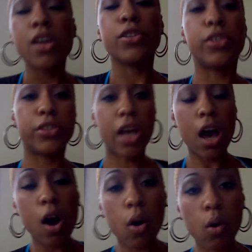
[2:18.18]

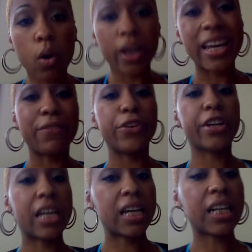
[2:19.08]
So, if you're
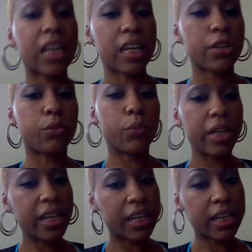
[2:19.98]
gonna eat
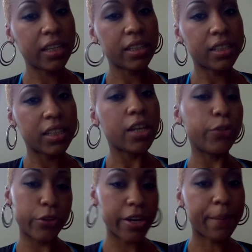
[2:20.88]
wings,
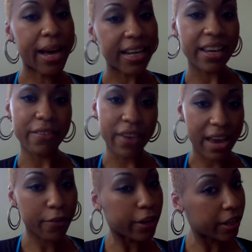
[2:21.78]
do your body a
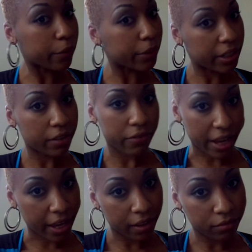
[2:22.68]
favor and get rid of the
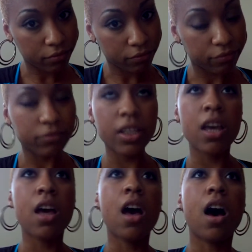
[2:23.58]
fat.
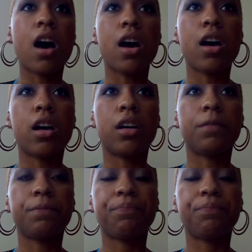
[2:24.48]
Um.